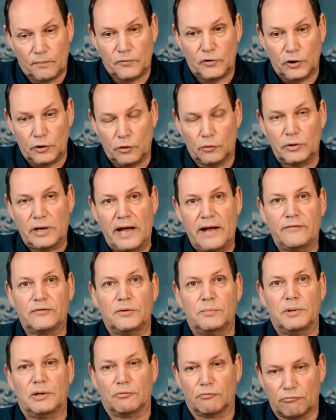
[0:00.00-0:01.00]
you don't have
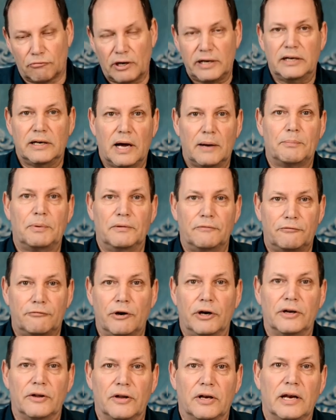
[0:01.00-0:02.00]
to be right up in
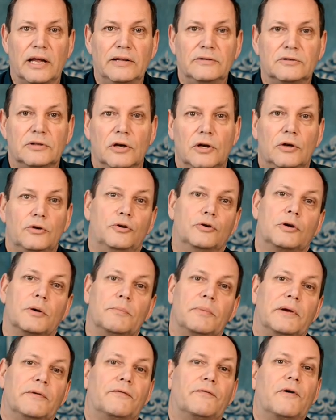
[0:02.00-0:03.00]
front of the lens. You can
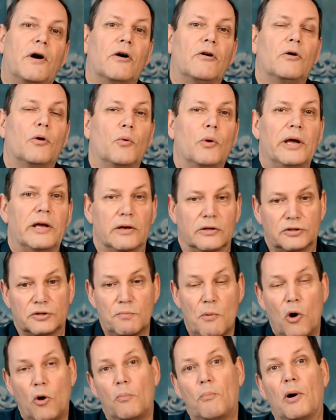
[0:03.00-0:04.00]
be far away, a
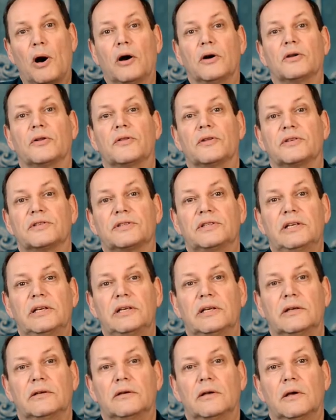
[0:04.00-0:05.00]
small part of the
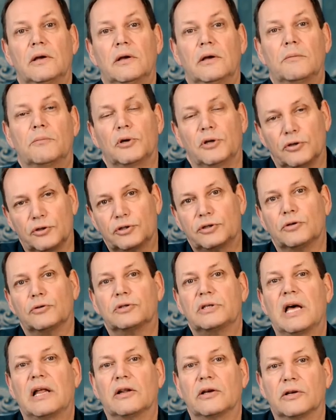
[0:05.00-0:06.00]
scene, but you're still
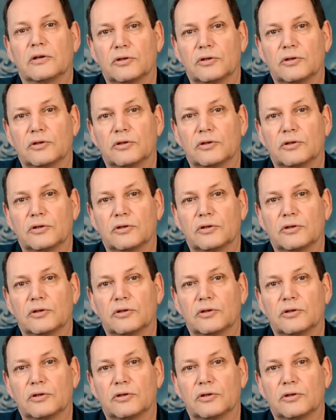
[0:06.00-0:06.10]
telling a